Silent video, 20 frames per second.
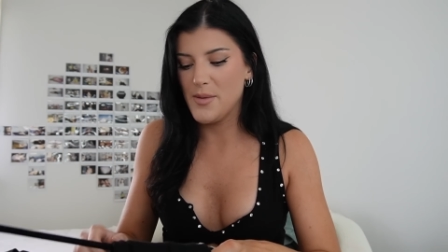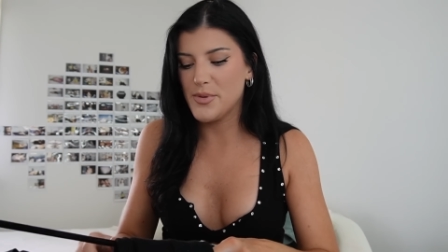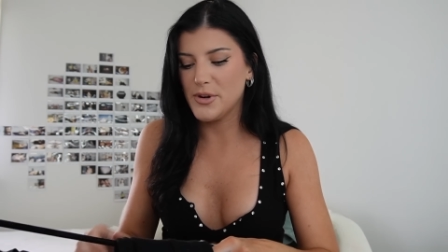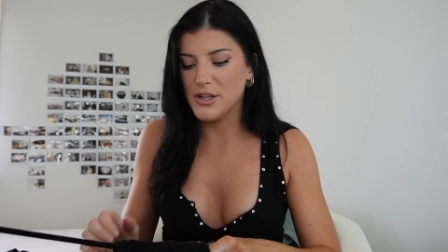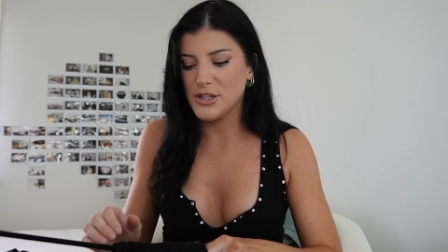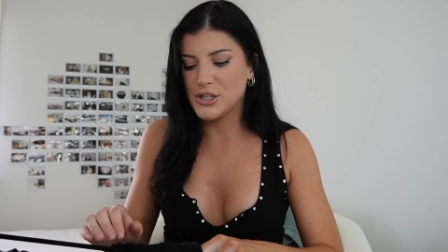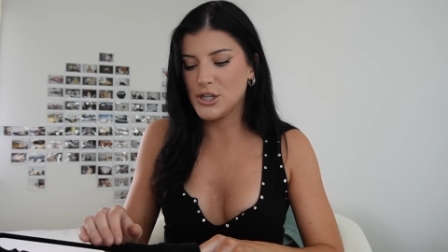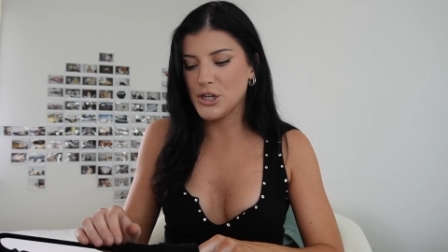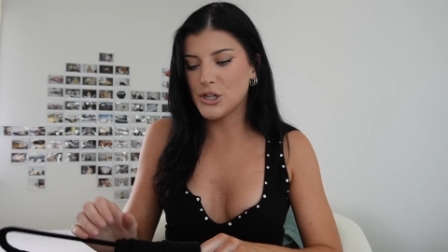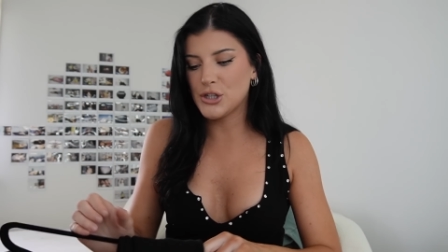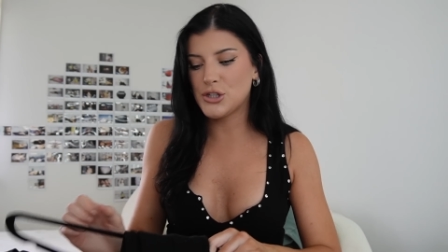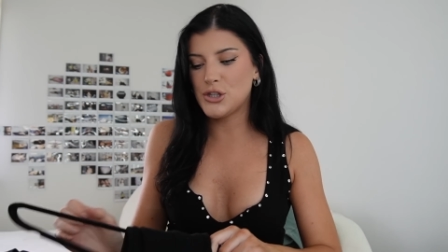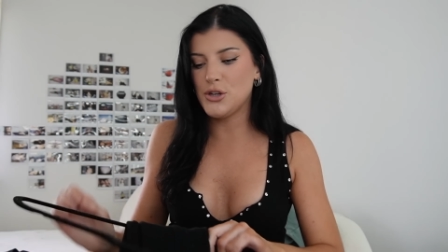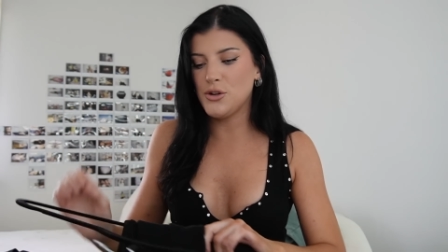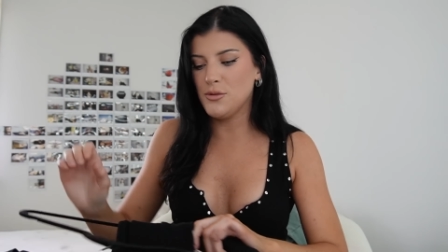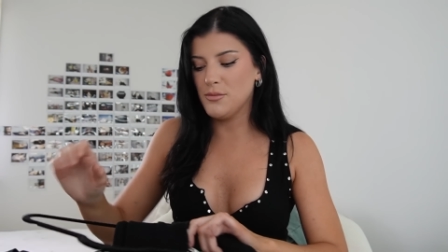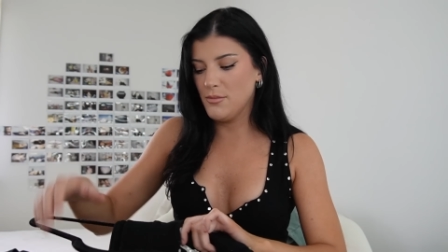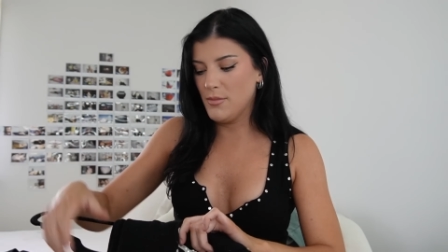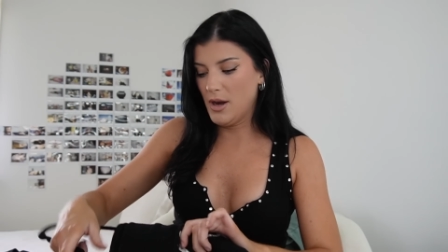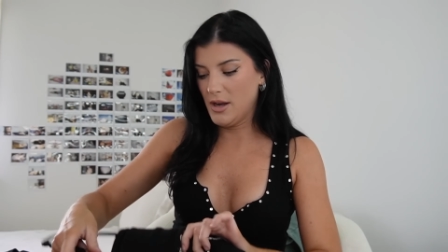but it took
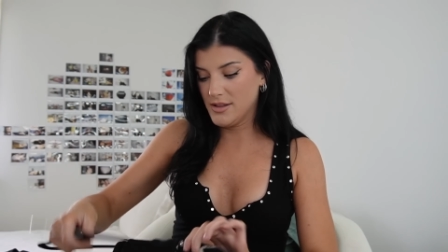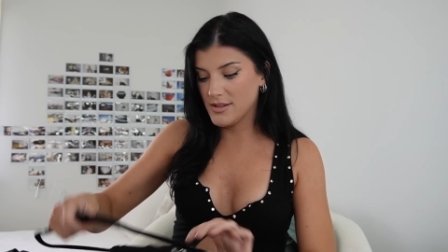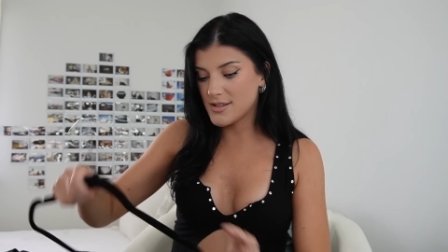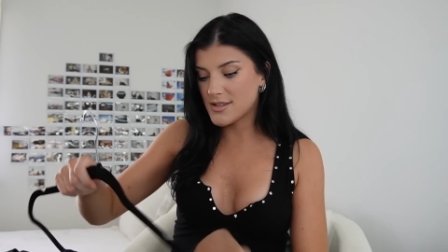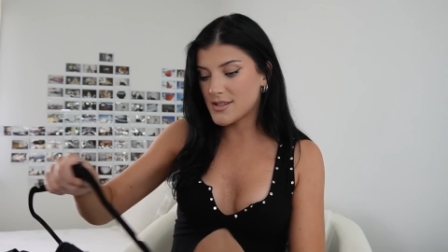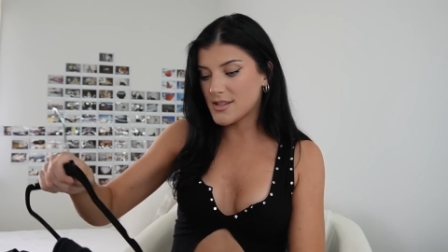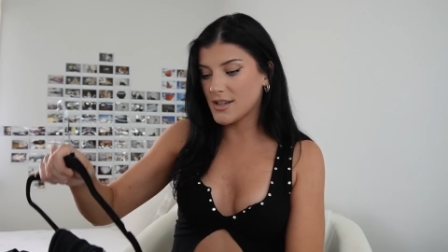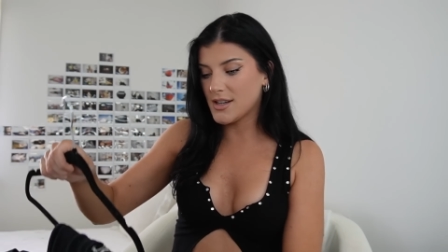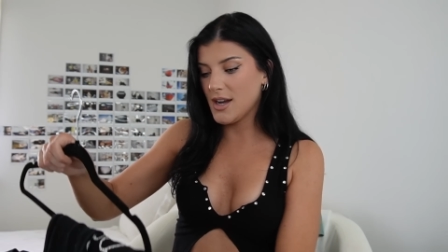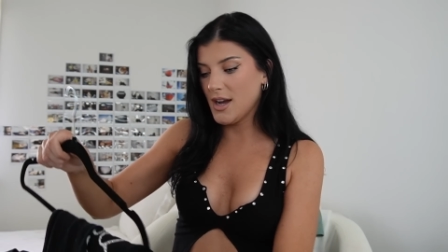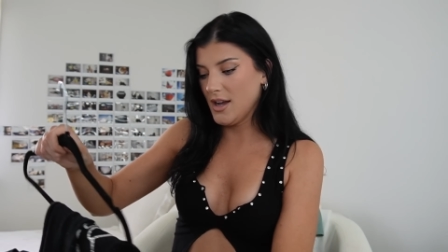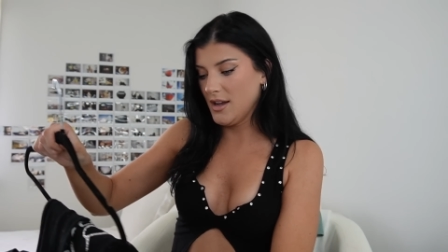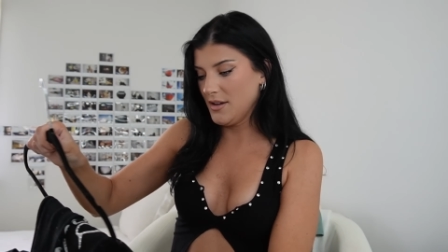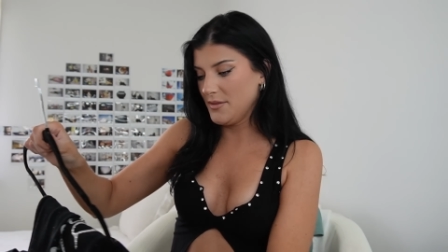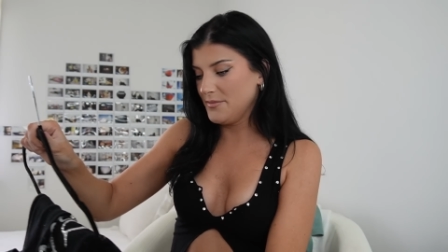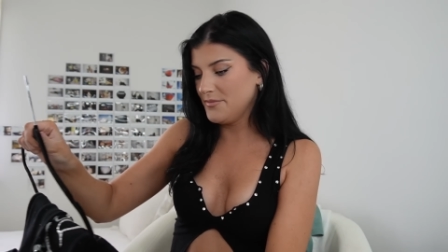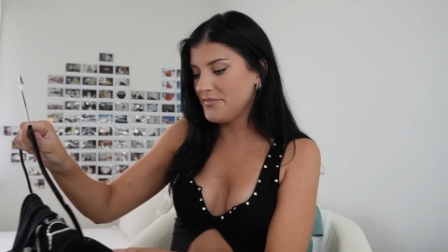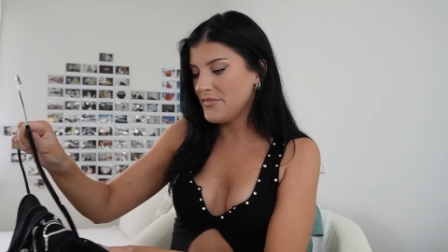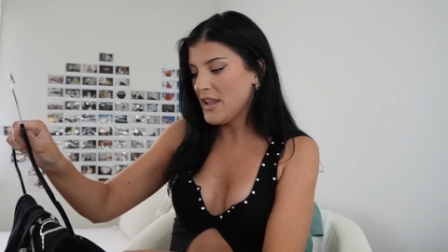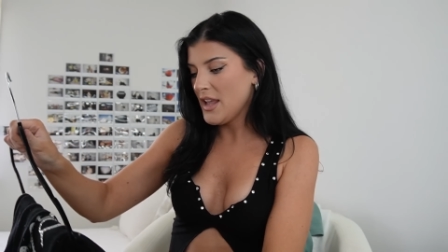2 months to
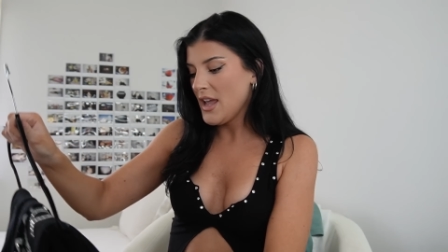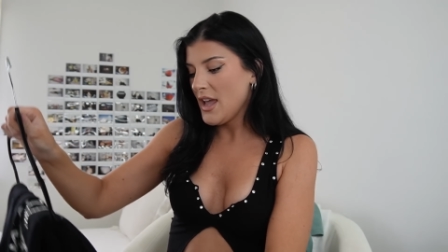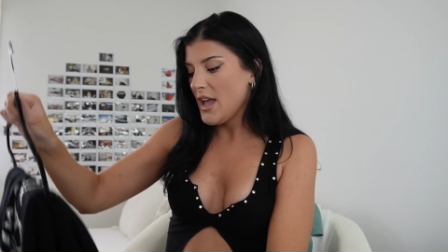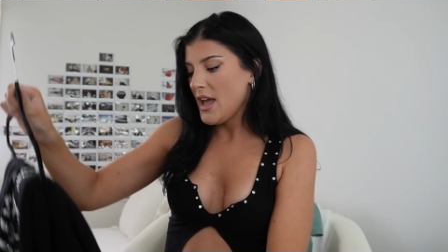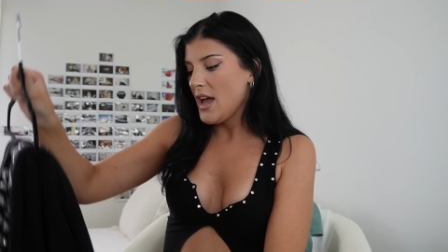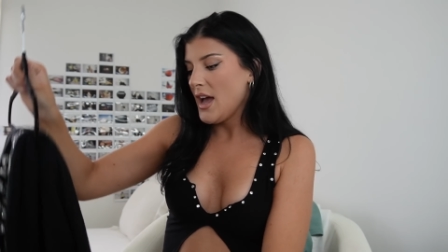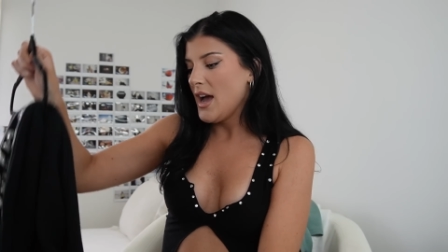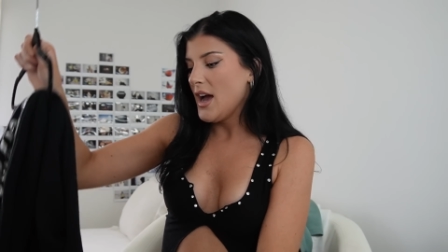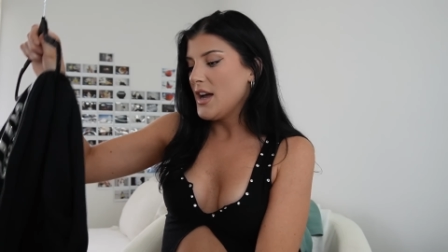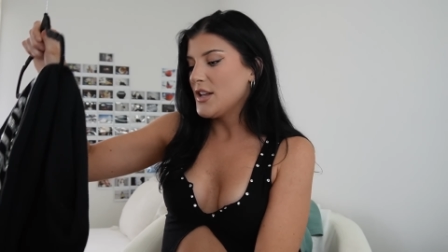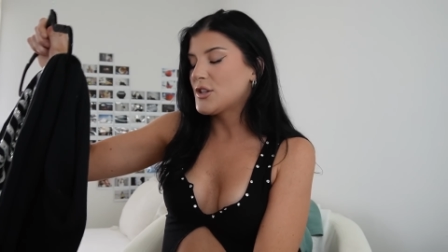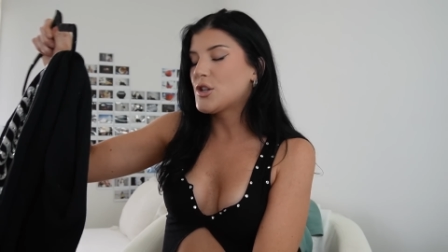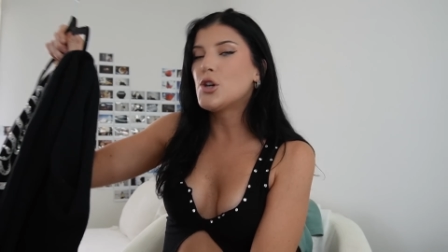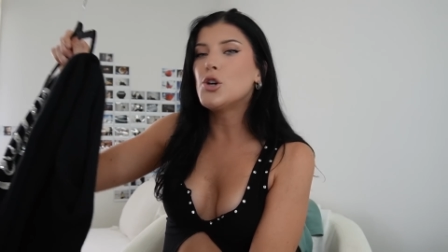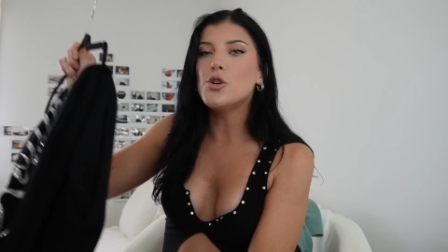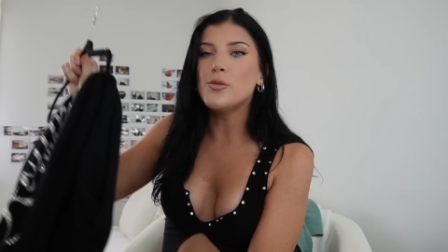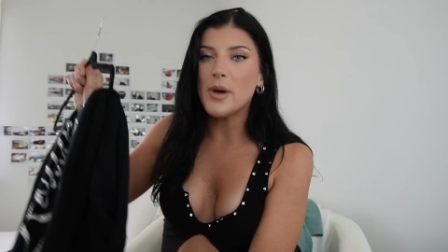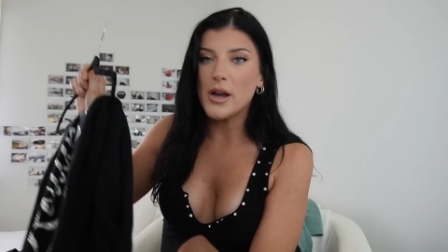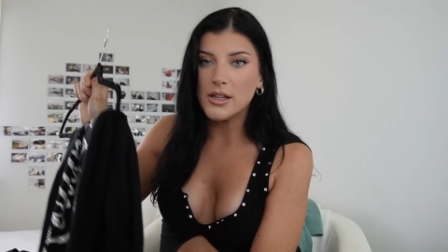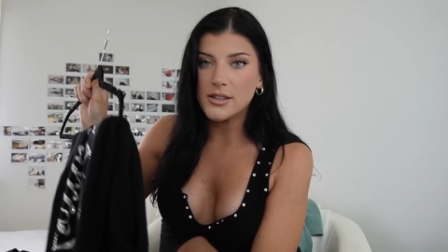come.
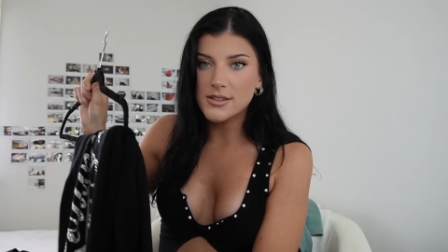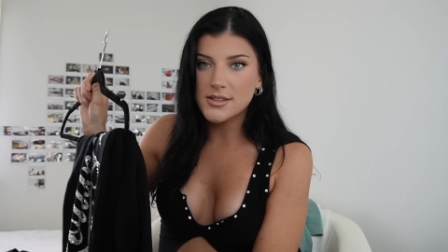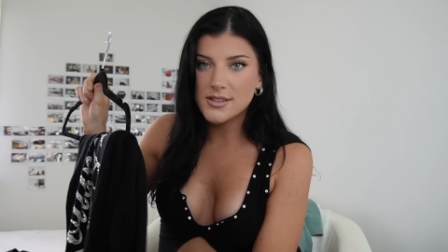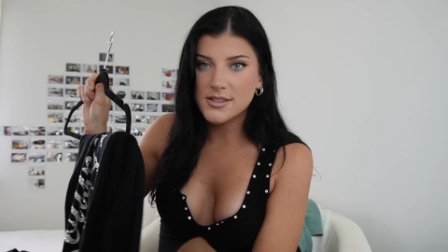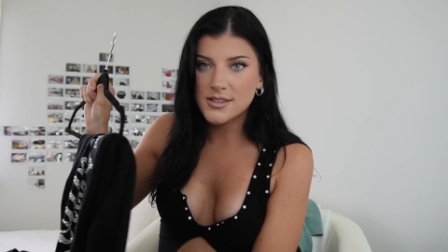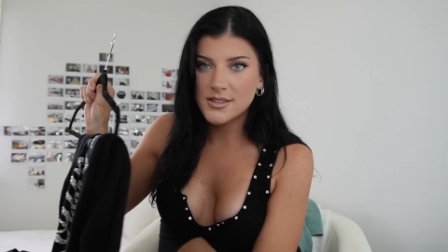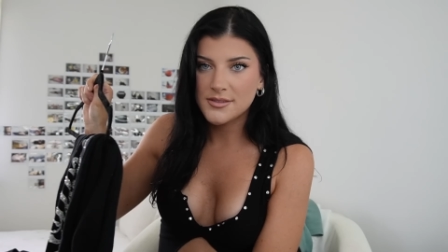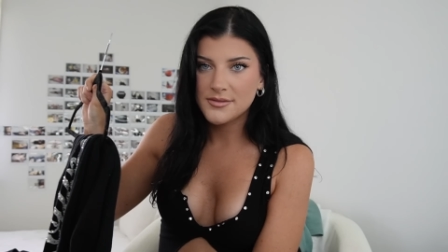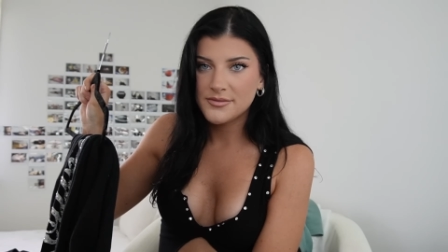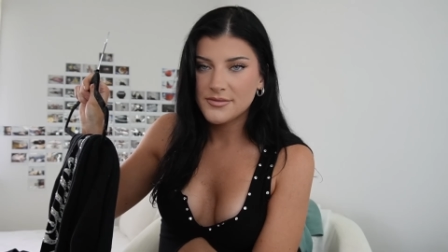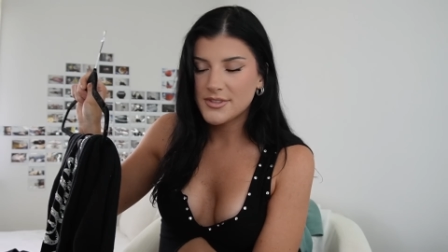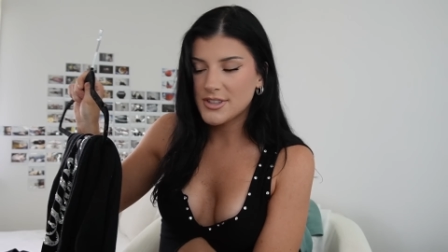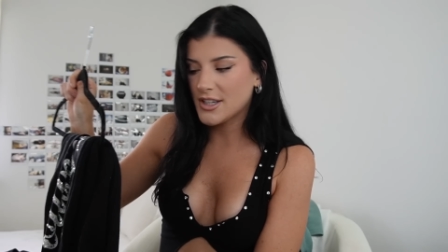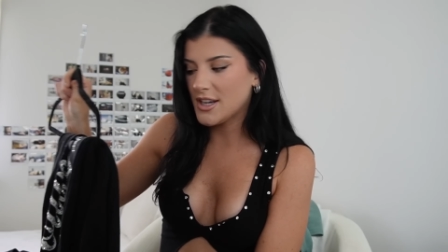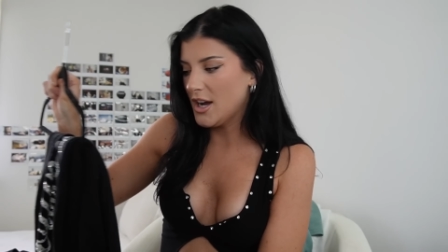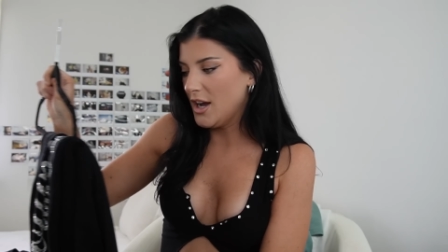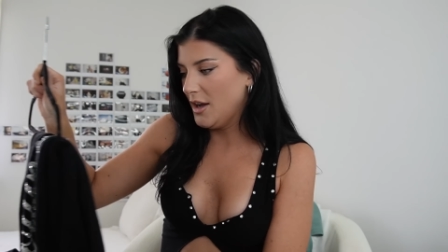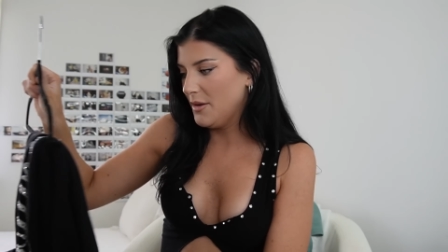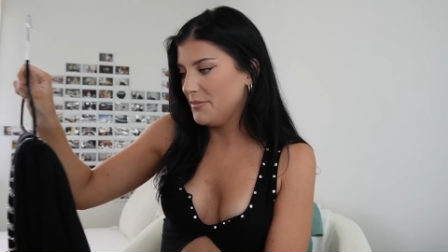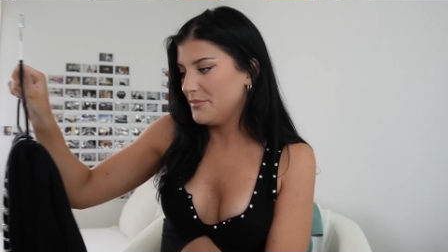2 months to
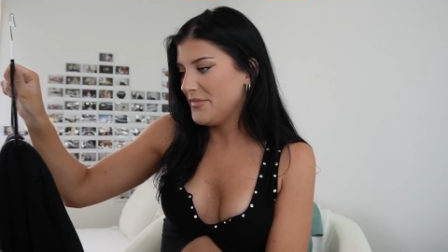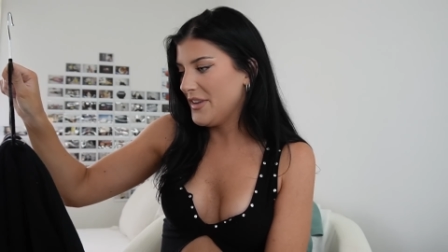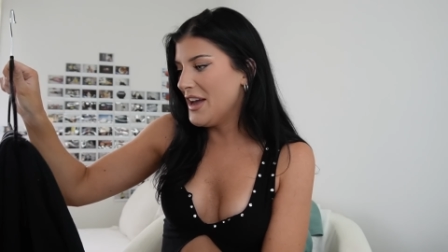come.